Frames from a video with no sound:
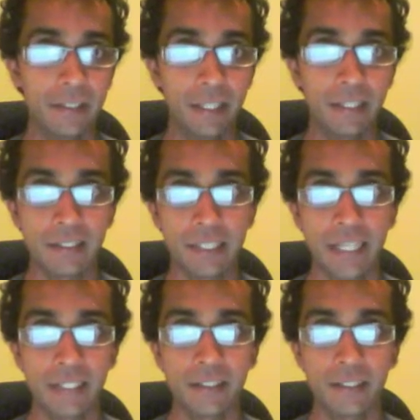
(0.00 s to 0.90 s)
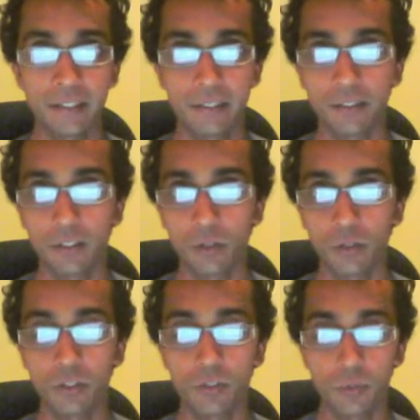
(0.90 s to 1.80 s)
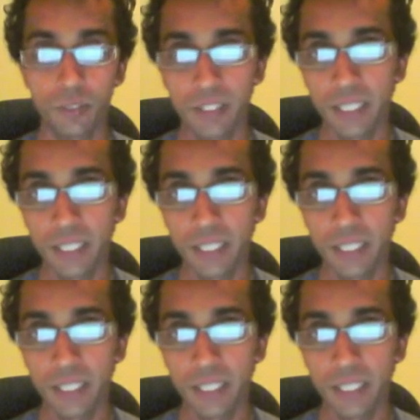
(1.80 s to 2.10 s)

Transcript: and attain it and hold on to it.